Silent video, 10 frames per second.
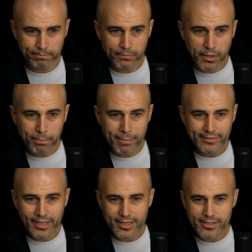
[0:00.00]

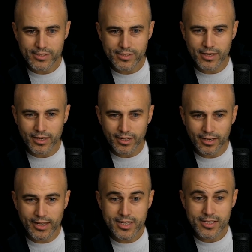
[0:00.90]
medtech
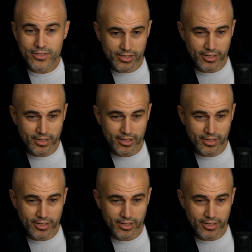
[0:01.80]
is